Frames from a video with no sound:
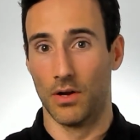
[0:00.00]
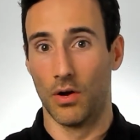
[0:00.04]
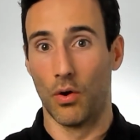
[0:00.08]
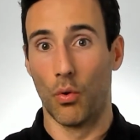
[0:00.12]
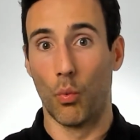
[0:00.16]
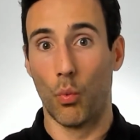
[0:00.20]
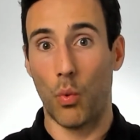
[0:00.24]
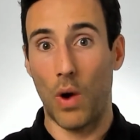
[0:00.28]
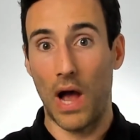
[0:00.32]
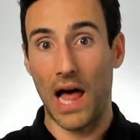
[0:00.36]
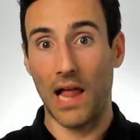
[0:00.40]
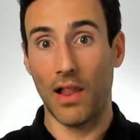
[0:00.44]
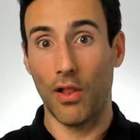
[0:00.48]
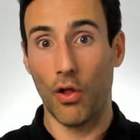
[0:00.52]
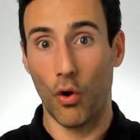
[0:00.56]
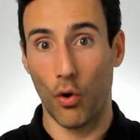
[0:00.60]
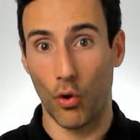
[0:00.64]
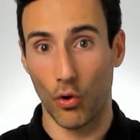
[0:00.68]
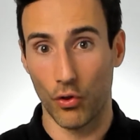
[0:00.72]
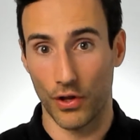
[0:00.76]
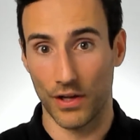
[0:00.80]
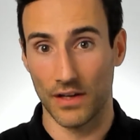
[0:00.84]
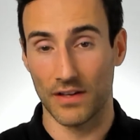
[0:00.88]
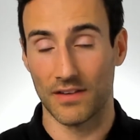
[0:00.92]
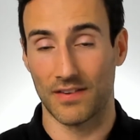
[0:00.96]
while
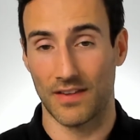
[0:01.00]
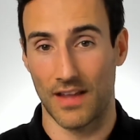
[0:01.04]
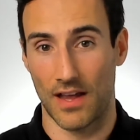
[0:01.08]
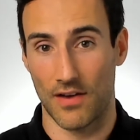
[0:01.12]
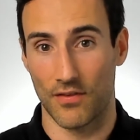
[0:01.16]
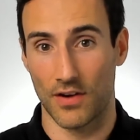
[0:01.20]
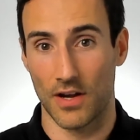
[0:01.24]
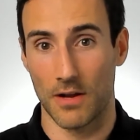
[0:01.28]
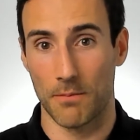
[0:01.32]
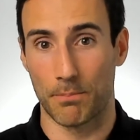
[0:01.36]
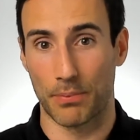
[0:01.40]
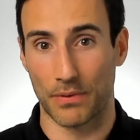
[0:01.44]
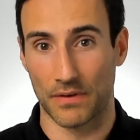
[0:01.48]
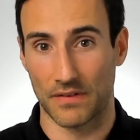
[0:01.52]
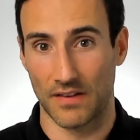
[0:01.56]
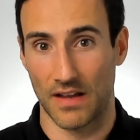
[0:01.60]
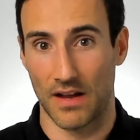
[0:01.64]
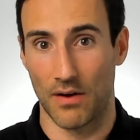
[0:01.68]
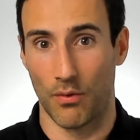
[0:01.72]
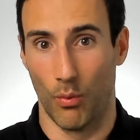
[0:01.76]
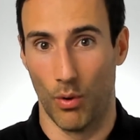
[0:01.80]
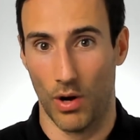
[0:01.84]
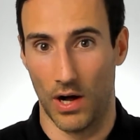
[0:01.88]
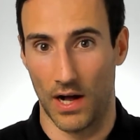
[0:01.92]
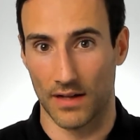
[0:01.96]
holding
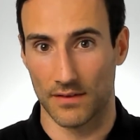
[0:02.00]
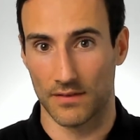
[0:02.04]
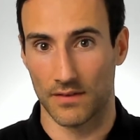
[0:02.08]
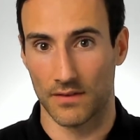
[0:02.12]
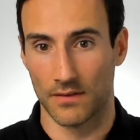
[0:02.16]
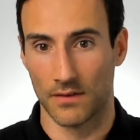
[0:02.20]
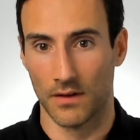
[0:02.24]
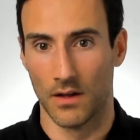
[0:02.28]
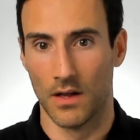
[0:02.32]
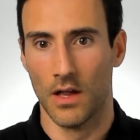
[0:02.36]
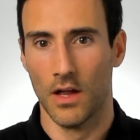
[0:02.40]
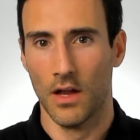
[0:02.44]
70% watts.